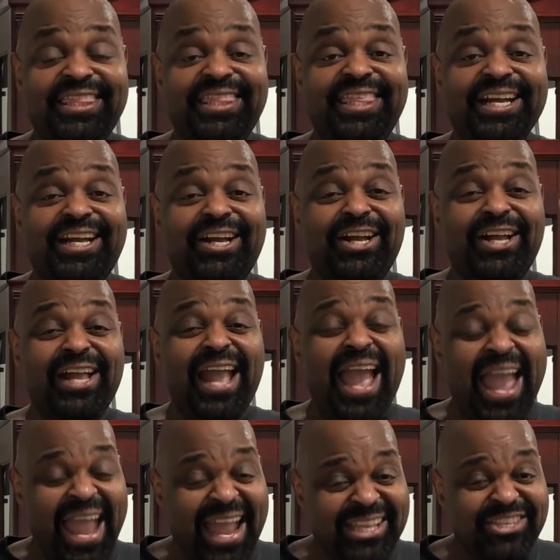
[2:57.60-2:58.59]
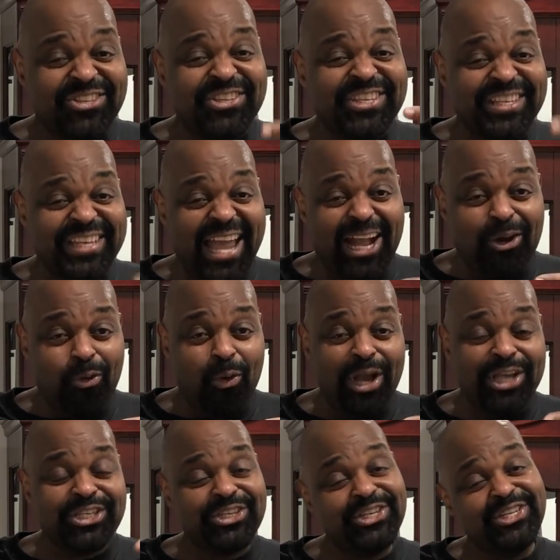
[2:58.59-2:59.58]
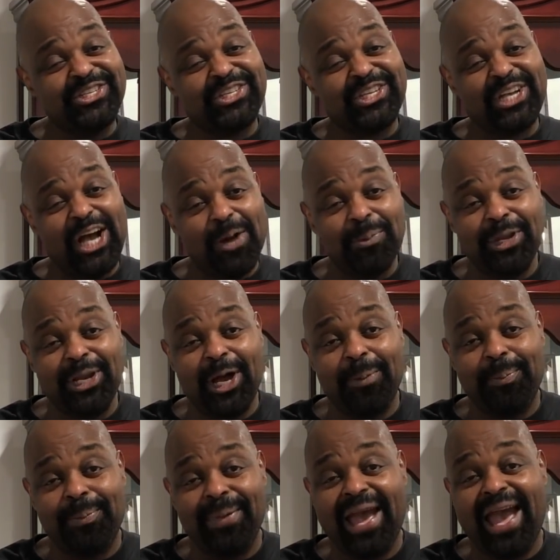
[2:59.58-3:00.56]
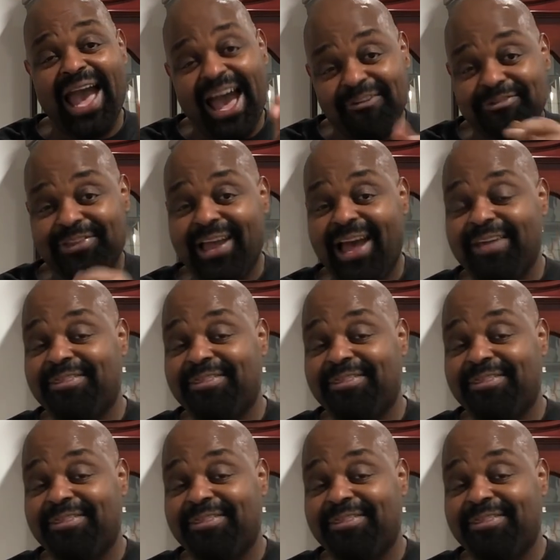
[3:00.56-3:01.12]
The answer to that question is coming up after I